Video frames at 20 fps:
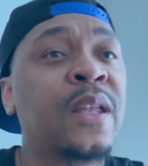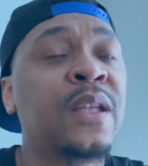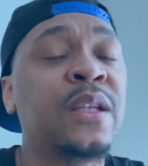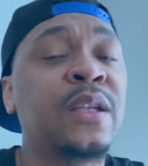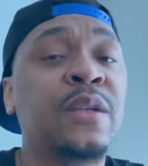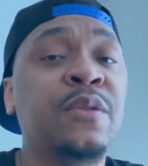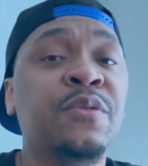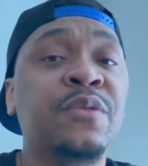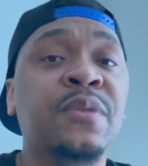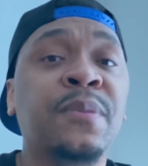
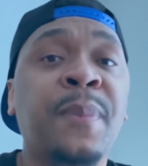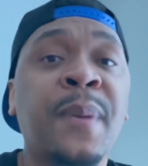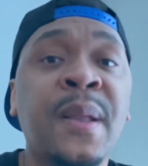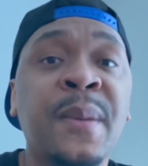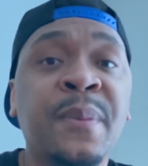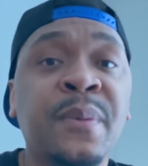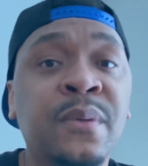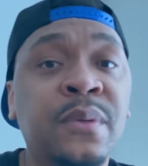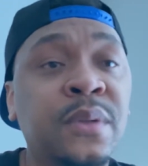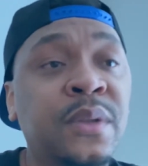it was
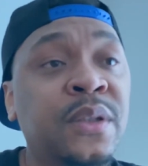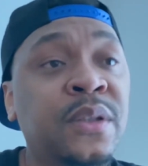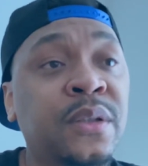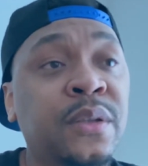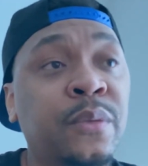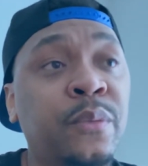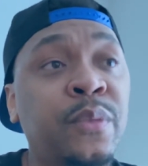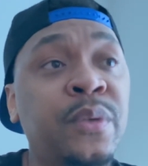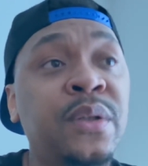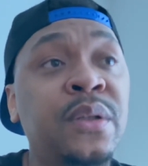
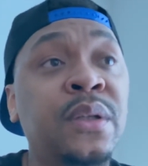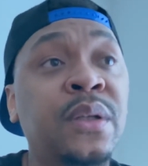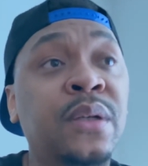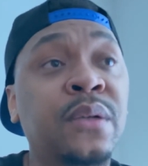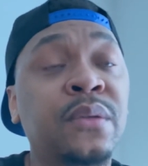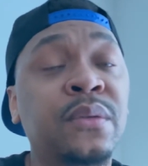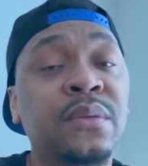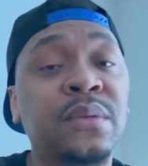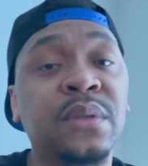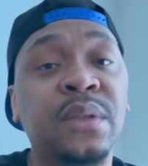people, we
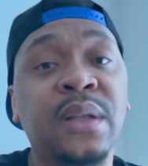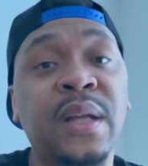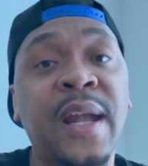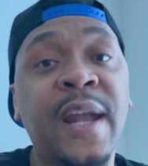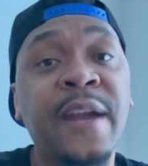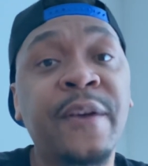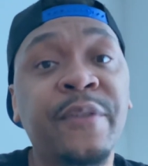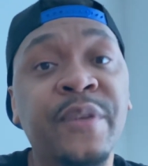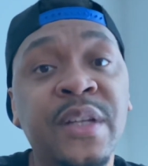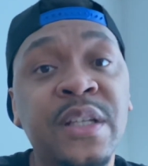know
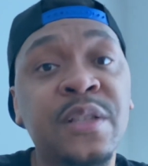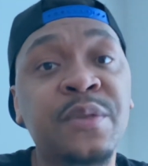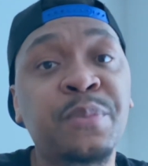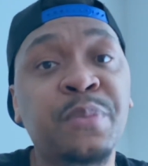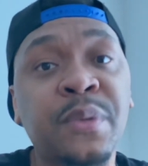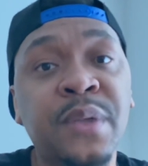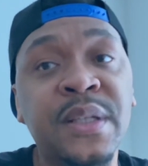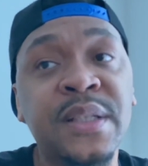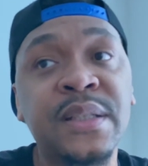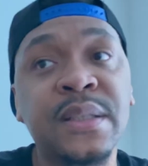Averitt
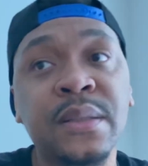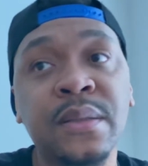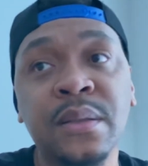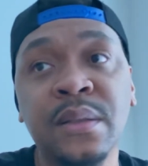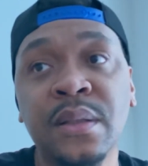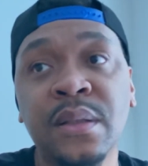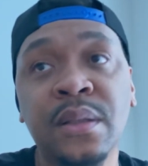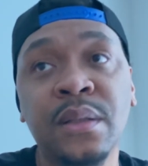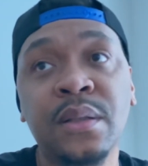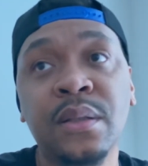Express,
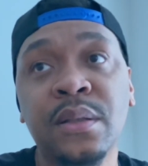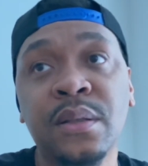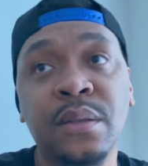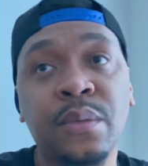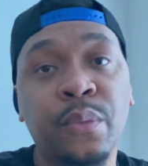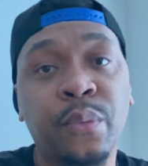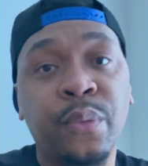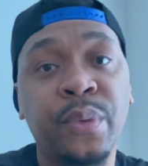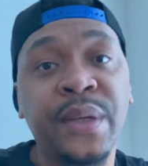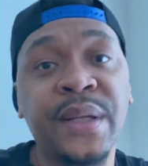
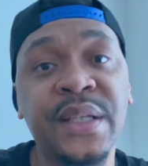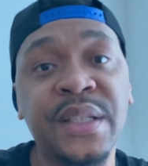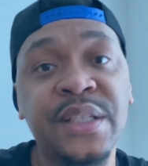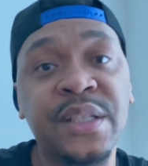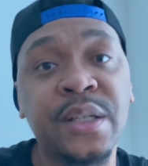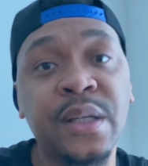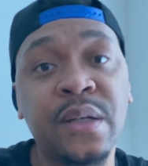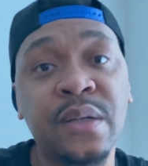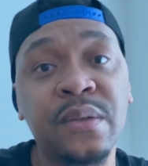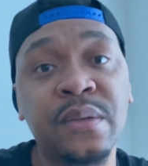red
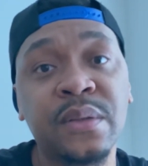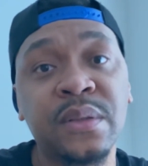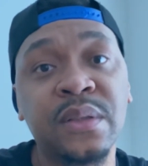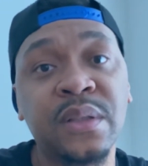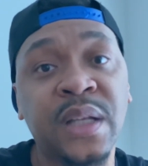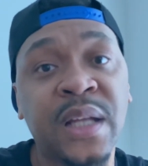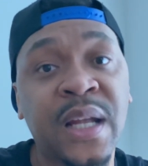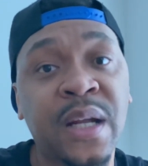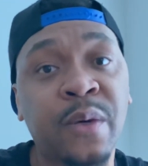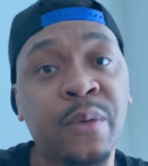shirts,
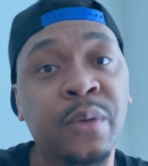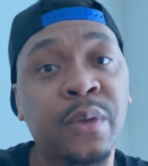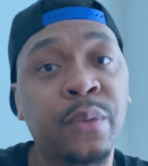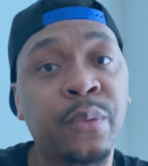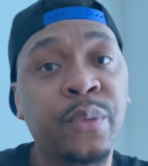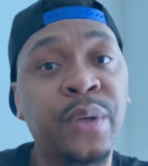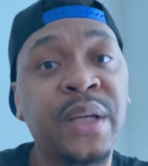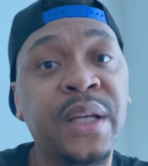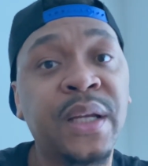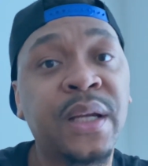you gotta wear
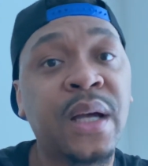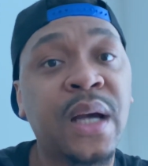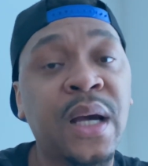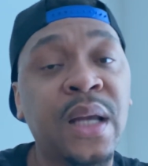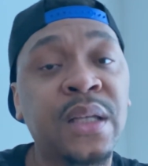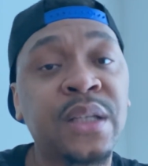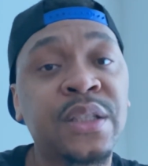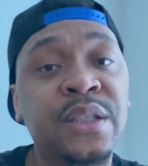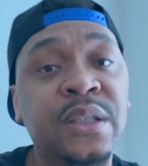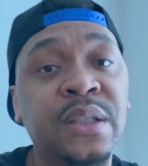red
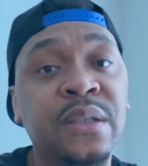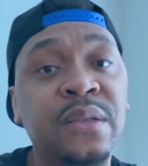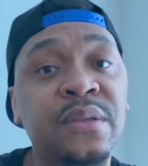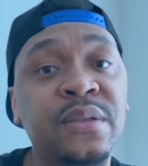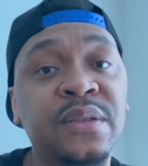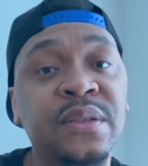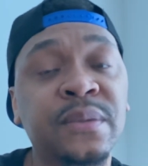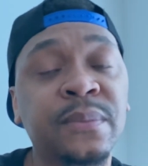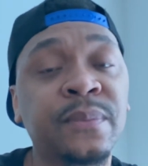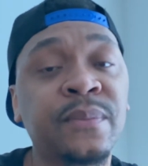collar
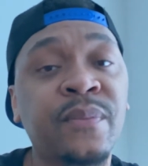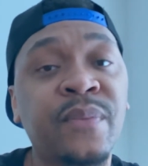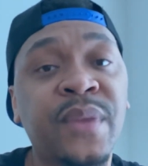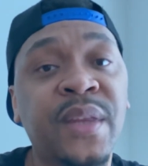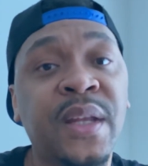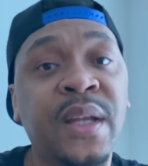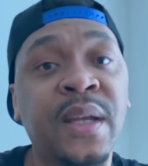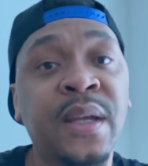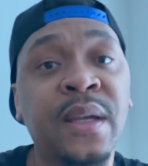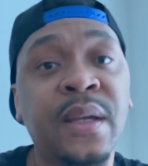shirts
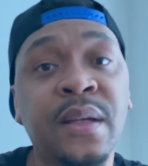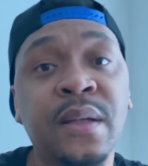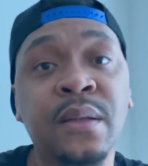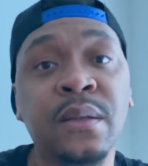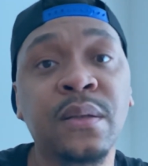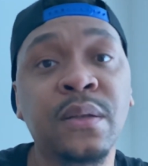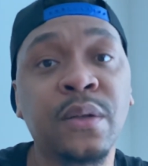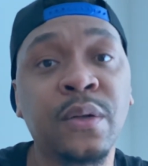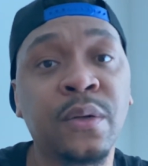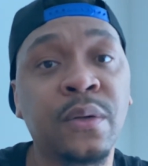
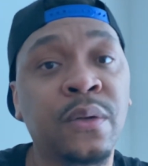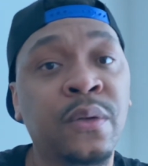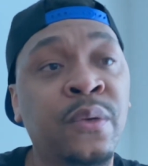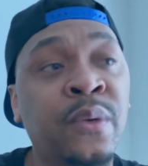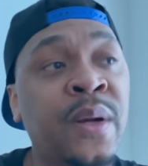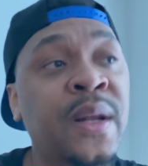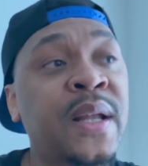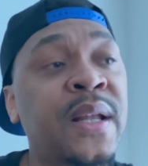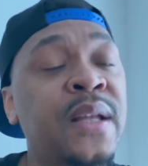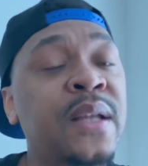and
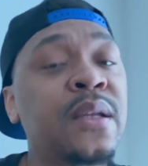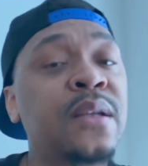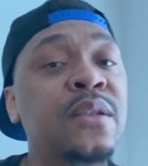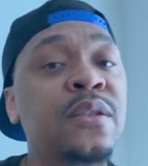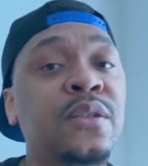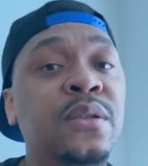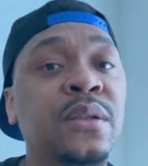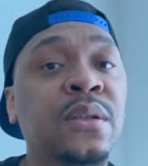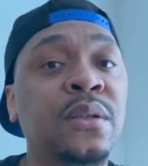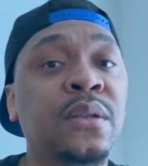gray
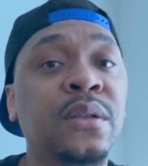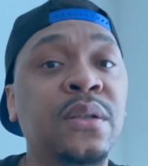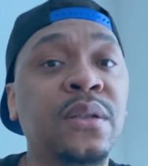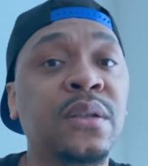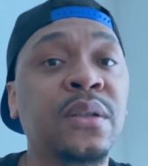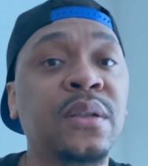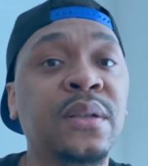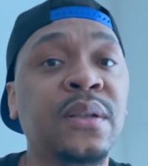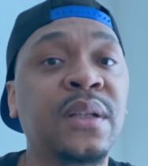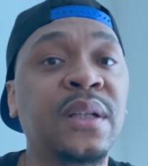
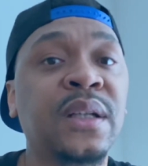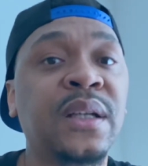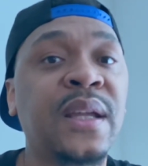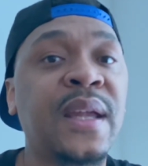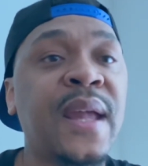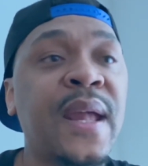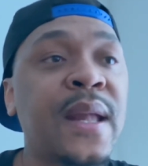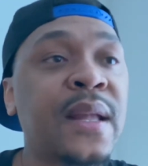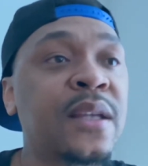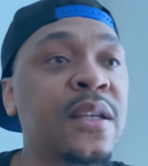
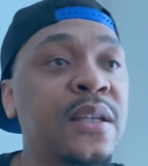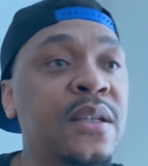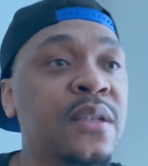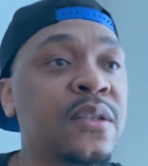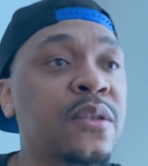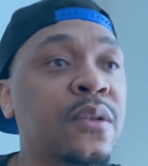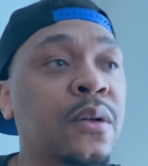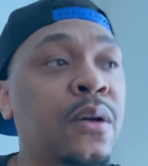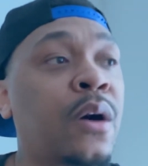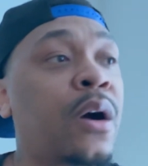khakis
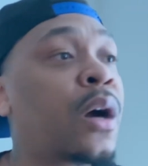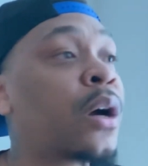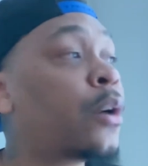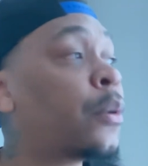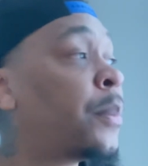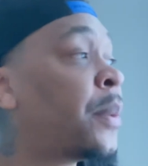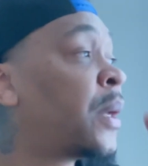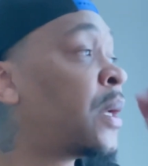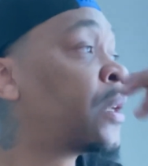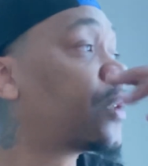or cargo
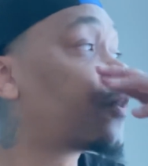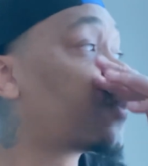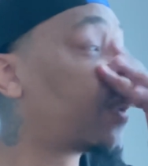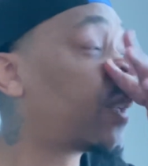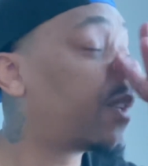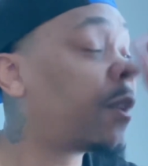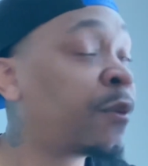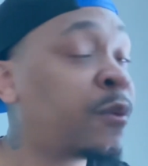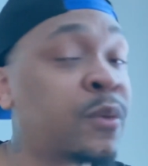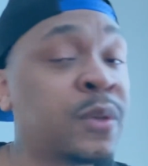pants,
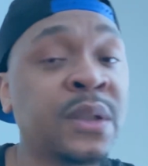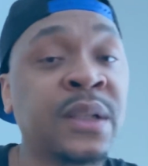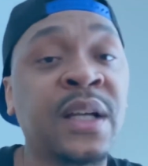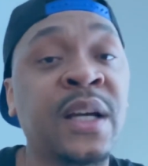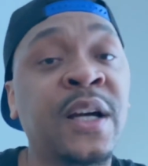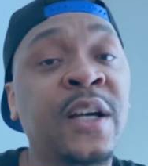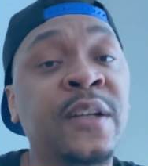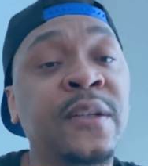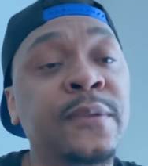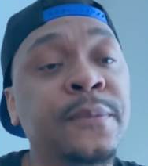whatever you wanna
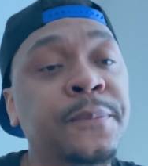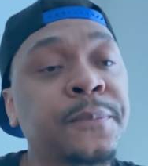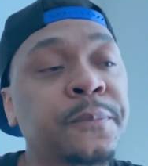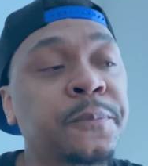call it.